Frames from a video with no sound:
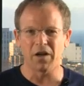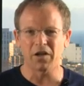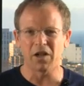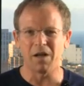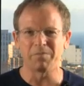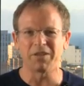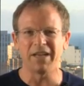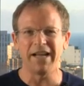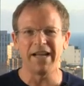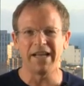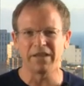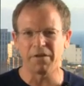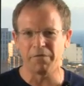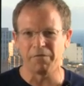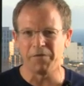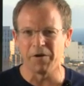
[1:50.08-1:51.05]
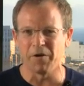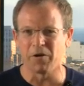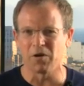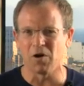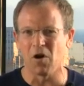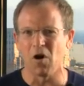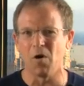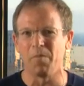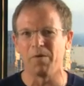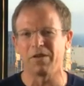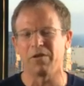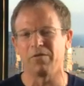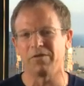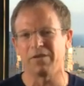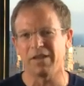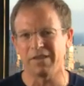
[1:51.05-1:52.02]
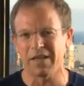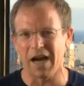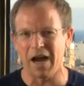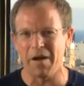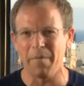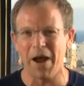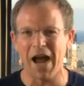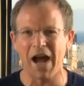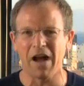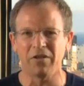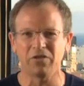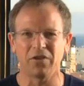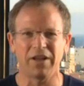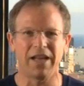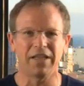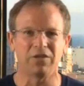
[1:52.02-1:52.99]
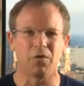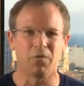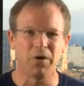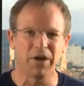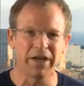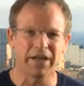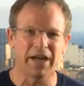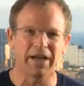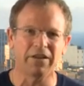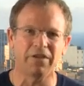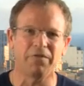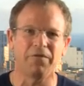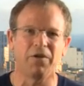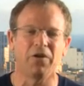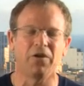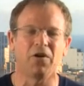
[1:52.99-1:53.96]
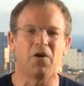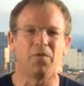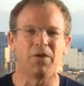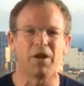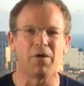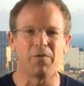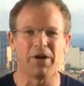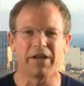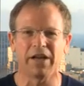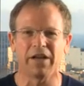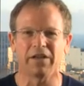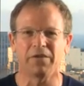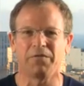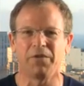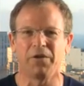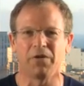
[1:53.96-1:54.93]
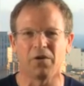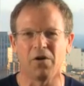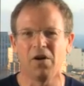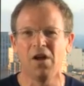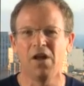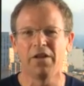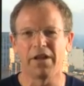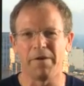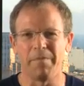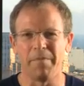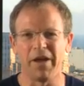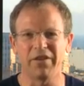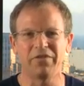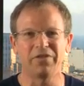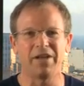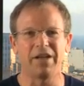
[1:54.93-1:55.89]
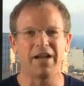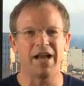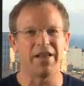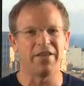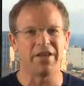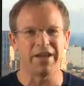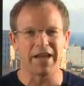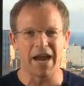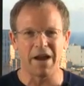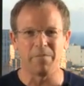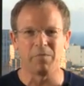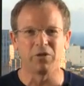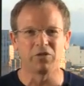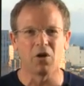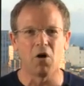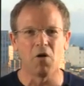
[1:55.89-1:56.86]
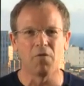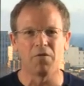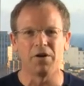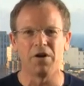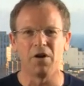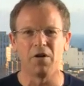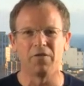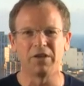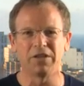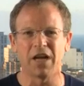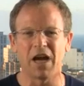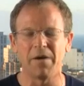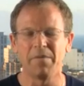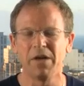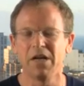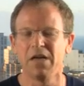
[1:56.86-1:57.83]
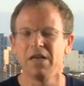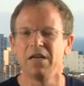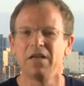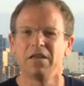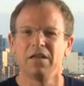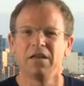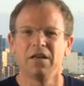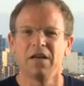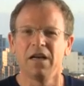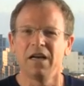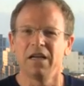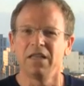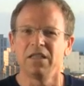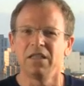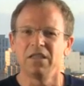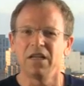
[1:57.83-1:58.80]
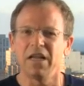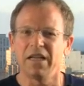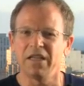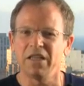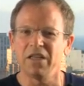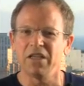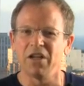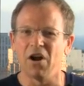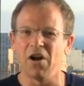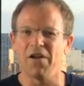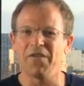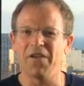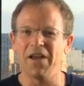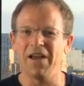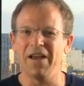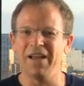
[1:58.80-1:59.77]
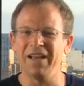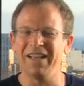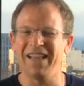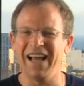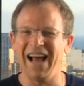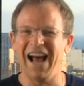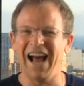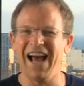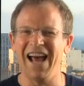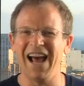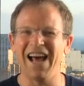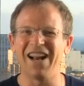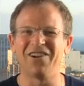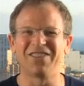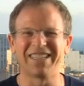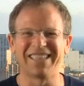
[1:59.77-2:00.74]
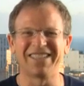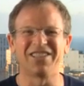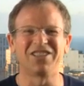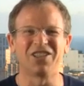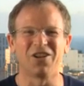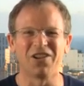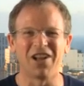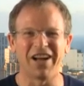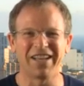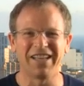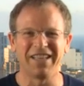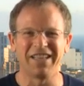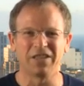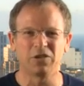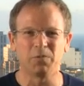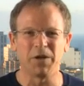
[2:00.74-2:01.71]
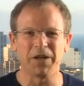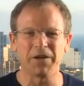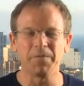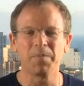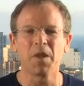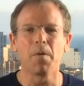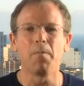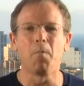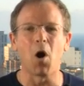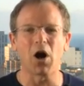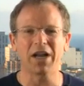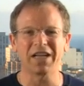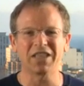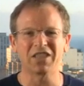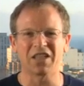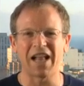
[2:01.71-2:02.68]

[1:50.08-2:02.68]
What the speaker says: Clemson hit the field goal, but there was the timeout, so they had to re-kick the field goal. When they re-kicked the field goal, they missed it, and the game was over in overtime. You know, I don't think they're so lucky this week. Marcus